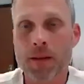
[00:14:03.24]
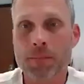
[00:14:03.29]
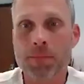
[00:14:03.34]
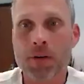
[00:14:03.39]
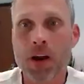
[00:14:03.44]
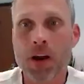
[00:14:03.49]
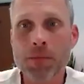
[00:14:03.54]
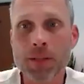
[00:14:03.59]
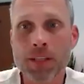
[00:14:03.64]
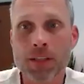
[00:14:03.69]
and
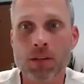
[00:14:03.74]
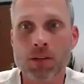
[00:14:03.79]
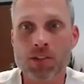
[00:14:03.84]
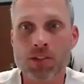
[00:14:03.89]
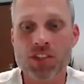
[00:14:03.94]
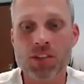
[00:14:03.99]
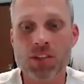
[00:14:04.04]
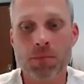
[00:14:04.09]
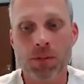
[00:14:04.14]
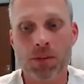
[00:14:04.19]
it probably
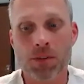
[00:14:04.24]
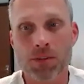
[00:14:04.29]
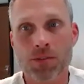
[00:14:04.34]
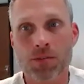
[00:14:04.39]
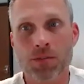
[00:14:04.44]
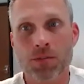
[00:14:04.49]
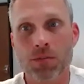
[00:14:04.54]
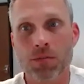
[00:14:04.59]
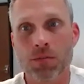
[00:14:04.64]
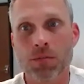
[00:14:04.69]
goes similar
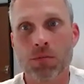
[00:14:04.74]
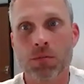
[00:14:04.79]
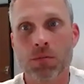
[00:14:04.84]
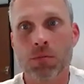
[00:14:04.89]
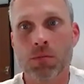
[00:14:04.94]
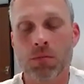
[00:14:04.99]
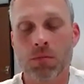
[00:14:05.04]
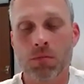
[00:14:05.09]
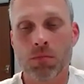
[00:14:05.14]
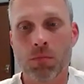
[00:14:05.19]
to
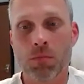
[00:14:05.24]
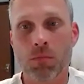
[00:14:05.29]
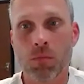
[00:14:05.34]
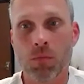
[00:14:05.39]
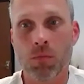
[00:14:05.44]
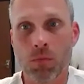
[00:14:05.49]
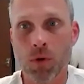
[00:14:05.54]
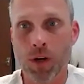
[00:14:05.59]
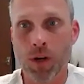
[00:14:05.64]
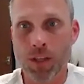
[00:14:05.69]

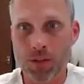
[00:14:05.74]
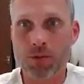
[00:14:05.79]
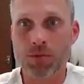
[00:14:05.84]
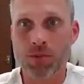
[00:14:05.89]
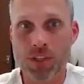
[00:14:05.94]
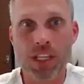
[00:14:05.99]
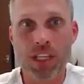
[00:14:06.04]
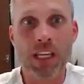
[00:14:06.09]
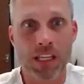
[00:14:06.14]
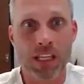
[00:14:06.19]
what
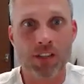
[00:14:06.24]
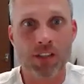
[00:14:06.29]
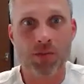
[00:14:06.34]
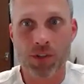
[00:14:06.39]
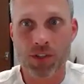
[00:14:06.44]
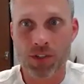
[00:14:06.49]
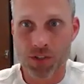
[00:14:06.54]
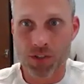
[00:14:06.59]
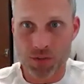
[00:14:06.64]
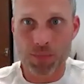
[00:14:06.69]
you teach,
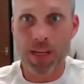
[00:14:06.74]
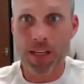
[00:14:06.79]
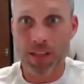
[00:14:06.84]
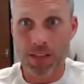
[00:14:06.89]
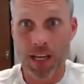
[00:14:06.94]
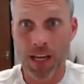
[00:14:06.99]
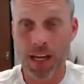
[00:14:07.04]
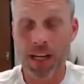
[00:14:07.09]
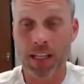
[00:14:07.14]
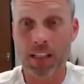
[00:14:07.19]
which is
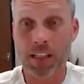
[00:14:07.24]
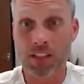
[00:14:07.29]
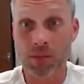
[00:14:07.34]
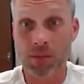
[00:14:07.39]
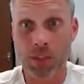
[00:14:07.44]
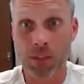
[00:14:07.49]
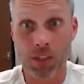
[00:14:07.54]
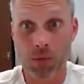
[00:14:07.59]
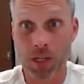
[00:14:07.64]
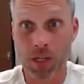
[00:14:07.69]
maintaining
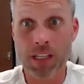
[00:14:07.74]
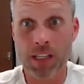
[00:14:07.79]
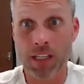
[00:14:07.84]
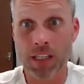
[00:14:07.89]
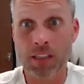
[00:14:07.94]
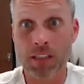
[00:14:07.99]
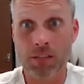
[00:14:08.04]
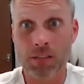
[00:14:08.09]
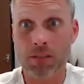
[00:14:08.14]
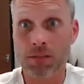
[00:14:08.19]
some
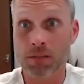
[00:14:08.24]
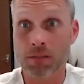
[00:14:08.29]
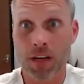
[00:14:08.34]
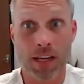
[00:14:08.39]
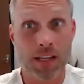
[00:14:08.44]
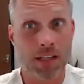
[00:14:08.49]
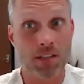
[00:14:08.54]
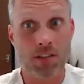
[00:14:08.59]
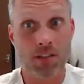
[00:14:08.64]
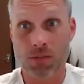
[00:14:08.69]
liquidity,
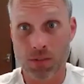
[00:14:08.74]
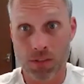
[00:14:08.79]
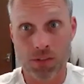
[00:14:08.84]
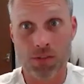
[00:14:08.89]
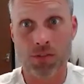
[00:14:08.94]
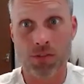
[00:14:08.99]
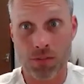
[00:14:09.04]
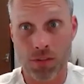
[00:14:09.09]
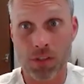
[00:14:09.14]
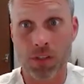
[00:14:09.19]
right? So
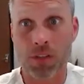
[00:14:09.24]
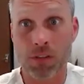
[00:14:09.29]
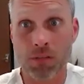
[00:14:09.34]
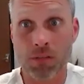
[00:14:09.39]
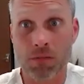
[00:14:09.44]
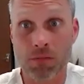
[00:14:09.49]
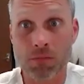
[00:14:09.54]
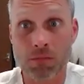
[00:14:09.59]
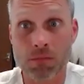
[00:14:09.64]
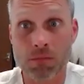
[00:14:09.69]
that you
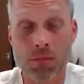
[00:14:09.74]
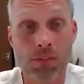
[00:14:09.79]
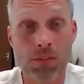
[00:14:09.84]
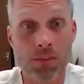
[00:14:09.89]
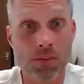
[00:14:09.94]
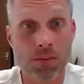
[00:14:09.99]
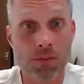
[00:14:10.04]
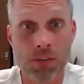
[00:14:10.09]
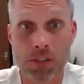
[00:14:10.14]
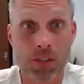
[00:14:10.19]
can
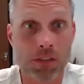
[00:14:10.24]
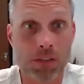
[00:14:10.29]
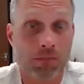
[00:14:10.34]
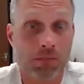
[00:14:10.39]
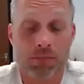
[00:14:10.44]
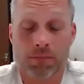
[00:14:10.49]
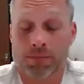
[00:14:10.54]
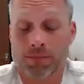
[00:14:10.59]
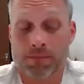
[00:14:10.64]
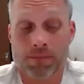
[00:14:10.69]

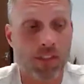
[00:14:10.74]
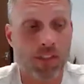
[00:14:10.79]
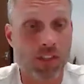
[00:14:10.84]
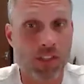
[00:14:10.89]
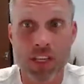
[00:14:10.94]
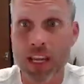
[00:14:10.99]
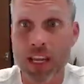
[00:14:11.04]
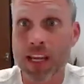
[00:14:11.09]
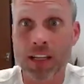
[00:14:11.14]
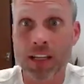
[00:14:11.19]

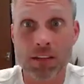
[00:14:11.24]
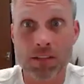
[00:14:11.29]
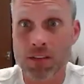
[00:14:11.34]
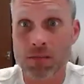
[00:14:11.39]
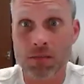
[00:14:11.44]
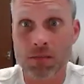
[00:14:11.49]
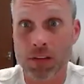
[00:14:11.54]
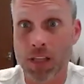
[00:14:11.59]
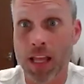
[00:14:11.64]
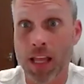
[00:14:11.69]
sustain
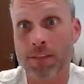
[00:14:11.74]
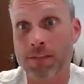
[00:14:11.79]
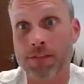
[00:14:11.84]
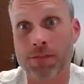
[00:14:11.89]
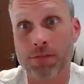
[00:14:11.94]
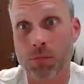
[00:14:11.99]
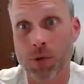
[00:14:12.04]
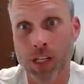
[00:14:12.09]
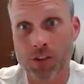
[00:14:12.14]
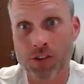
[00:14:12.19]

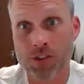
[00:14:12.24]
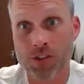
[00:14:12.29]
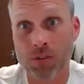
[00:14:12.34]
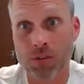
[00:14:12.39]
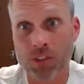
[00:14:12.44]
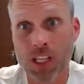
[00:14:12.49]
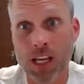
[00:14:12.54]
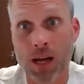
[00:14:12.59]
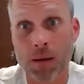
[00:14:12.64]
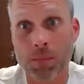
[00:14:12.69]
life when it
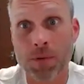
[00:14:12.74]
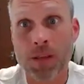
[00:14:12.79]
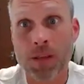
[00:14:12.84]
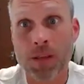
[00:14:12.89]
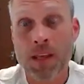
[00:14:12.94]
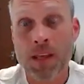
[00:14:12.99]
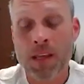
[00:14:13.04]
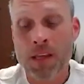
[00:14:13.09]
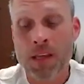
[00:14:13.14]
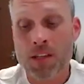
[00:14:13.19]
shows up.
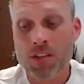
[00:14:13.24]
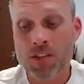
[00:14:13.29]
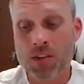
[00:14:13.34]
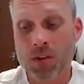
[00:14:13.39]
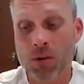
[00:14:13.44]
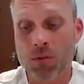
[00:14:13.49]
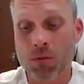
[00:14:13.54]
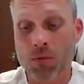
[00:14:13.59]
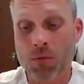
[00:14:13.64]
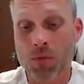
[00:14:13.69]

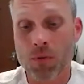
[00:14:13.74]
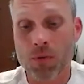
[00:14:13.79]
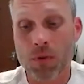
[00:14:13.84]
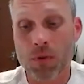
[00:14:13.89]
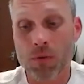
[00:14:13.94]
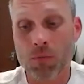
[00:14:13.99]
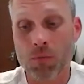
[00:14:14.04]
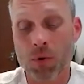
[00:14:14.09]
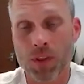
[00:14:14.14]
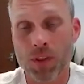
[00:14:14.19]
So
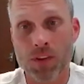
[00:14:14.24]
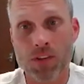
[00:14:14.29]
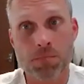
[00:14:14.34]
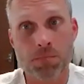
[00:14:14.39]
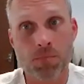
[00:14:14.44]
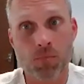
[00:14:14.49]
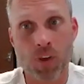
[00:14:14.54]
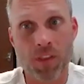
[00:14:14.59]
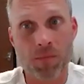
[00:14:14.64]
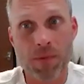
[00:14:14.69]

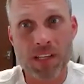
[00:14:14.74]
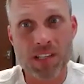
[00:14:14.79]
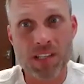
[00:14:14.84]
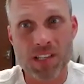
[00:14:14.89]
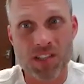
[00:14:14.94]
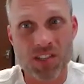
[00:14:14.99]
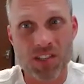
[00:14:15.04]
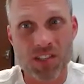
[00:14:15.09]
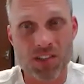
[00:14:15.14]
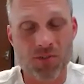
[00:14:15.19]
with
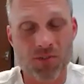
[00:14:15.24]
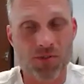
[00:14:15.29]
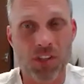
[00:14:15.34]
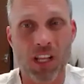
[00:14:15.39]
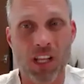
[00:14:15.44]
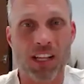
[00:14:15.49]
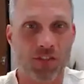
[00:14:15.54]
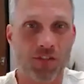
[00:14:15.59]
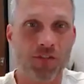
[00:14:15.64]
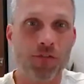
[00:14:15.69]
businesses, there's
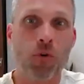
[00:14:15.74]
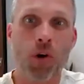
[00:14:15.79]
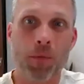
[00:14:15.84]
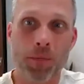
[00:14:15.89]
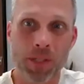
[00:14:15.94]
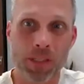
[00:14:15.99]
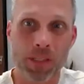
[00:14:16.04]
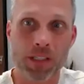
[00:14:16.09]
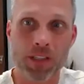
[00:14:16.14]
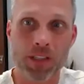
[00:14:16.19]
lots of
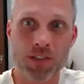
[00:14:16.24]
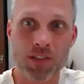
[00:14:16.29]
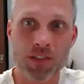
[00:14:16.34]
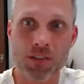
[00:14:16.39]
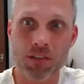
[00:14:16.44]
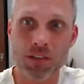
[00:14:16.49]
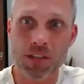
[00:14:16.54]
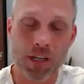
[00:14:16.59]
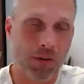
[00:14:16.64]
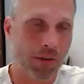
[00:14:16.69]

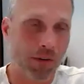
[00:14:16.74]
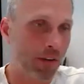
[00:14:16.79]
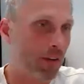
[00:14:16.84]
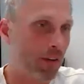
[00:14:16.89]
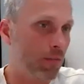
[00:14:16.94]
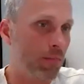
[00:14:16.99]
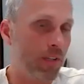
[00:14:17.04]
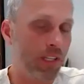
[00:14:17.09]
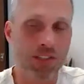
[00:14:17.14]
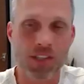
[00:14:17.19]
formulas. It
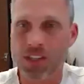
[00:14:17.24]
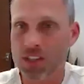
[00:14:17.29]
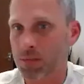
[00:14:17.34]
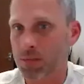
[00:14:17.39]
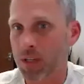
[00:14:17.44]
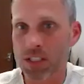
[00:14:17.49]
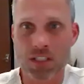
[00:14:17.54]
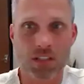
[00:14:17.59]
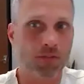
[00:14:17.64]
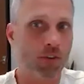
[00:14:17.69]
could be 6
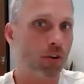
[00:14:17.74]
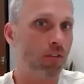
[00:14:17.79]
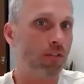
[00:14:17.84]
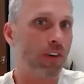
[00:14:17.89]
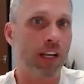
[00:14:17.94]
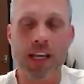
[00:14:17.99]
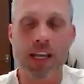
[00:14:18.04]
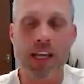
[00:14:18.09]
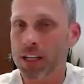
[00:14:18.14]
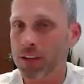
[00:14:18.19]
months of
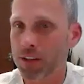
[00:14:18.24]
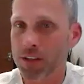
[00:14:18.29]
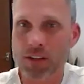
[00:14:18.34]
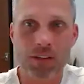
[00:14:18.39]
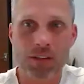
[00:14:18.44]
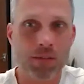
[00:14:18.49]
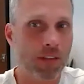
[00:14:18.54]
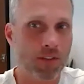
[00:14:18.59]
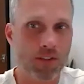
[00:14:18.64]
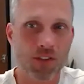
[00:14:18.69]
overhead, or
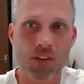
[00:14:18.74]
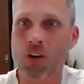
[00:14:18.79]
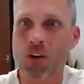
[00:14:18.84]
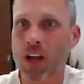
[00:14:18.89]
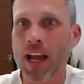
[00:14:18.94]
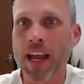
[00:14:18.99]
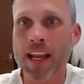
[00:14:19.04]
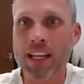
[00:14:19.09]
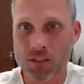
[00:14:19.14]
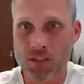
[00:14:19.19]
there's all
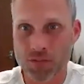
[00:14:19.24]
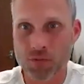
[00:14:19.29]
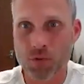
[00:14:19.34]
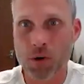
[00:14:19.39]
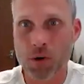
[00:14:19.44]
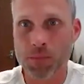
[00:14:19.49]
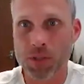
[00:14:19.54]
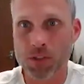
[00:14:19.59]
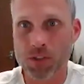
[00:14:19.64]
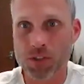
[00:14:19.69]
kinds of
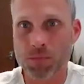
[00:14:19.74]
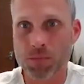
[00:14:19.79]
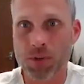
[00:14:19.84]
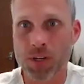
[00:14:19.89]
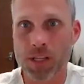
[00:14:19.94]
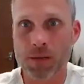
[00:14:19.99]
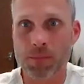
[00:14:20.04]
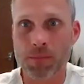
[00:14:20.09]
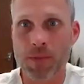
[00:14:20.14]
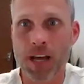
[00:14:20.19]
formulas.
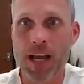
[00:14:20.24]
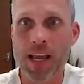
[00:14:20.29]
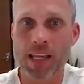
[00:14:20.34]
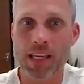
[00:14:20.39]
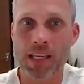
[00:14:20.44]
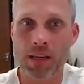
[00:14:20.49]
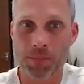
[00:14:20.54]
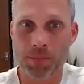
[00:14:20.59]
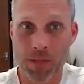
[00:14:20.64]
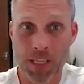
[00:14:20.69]
But in
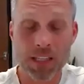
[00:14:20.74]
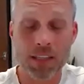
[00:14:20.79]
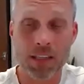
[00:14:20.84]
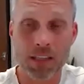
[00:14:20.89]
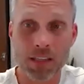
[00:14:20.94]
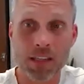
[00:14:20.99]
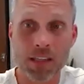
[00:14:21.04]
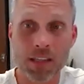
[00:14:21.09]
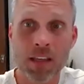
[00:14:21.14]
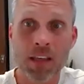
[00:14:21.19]
my
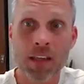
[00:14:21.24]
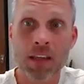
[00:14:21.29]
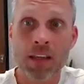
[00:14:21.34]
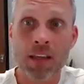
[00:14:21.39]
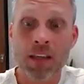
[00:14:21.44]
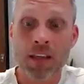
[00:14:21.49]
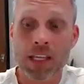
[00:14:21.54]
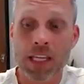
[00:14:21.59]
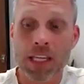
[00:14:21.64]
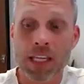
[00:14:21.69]
opinion,
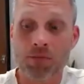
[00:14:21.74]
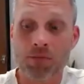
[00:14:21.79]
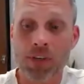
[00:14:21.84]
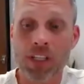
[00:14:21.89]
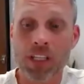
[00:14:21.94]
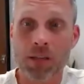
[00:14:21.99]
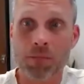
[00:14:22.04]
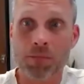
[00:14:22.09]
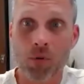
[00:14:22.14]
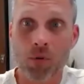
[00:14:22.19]
it
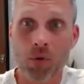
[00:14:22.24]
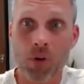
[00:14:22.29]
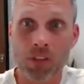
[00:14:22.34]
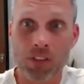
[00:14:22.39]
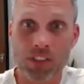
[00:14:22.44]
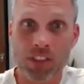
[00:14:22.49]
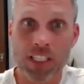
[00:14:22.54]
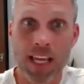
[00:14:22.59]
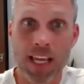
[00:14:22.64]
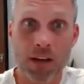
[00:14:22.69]
really
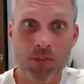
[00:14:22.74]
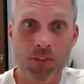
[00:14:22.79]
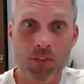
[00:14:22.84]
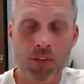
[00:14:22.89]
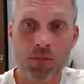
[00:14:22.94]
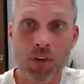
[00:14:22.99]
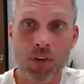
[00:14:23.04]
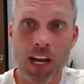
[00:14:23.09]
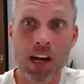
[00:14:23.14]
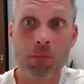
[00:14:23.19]
boils down
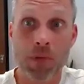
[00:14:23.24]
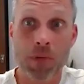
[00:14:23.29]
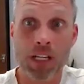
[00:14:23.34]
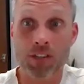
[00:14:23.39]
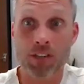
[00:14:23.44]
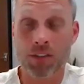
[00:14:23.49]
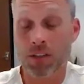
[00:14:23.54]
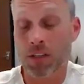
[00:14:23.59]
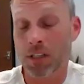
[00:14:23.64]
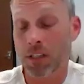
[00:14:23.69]
to how
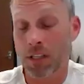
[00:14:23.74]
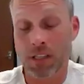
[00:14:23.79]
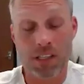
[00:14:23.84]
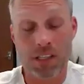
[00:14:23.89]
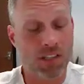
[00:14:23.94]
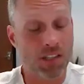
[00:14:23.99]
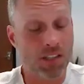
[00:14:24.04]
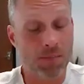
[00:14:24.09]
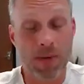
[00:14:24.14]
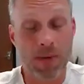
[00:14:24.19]
much, and
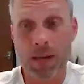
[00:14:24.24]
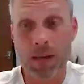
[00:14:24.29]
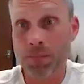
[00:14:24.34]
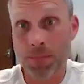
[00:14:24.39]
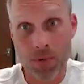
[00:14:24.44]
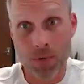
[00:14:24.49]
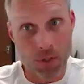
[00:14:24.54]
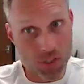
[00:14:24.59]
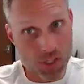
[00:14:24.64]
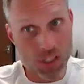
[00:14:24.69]
this is my
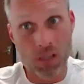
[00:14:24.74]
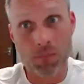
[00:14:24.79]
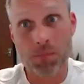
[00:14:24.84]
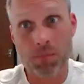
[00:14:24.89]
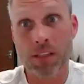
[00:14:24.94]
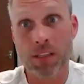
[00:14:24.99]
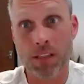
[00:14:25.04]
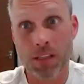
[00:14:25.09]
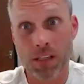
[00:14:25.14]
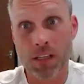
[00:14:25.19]
personal
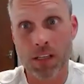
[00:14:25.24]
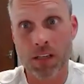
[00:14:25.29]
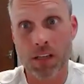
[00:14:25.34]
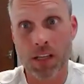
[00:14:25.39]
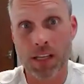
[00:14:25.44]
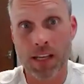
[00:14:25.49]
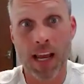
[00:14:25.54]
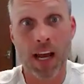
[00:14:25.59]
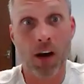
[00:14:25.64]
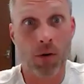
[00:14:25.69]
opinion
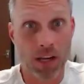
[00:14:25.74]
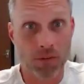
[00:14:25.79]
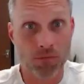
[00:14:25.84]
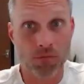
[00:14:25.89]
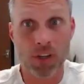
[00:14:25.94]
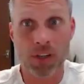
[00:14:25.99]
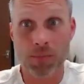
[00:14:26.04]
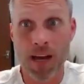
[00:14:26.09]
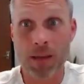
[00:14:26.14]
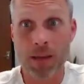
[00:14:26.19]
and how I
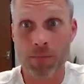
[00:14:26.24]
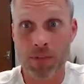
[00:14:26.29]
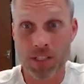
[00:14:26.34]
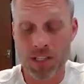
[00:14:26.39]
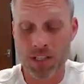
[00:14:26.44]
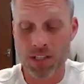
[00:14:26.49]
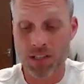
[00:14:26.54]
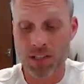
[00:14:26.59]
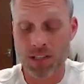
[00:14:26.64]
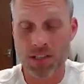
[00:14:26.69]
run my
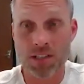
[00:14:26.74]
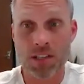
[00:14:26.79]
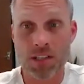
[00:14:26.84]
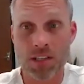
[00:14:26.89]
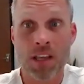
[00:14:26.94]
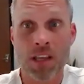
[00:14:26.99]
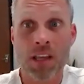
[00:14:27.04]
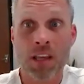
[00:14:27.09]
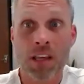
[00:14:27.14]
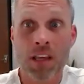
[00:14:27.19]
businesses,